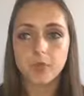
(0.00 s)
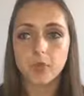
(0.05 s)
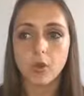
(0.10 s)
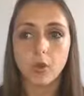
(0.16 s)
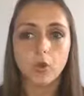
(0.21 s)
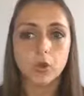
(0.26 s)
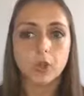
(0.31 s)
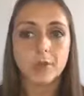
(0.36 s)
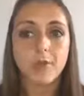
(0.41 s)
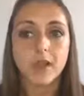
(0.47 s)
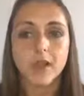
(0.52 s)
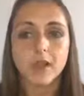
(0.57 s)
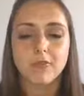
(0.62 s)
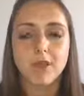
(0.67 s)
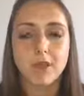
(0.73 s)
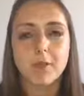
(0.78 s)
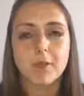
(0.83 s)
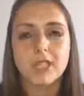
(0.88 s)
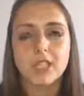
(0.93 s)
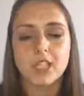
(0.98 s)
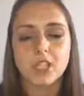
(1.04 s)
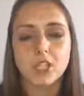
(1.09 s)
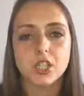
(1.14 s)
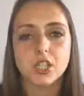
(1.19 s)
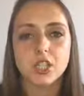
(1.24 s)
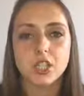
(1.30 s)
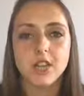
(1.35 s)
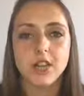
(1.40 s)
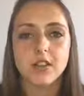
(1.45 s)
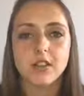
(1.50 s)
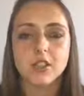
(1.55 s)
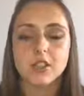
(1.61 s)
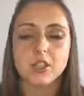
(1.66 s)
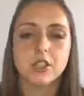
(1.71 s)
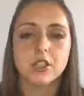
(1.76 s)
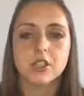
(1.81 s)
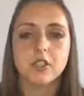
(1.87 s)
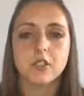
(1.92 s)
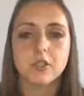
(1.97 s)
or you might have repetition
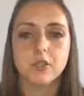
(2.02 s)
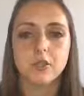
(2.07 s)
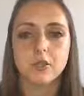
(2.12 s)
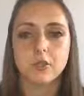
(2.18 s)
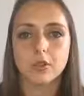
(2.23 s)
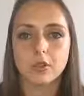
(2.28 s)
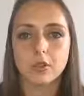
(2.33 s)
challenges or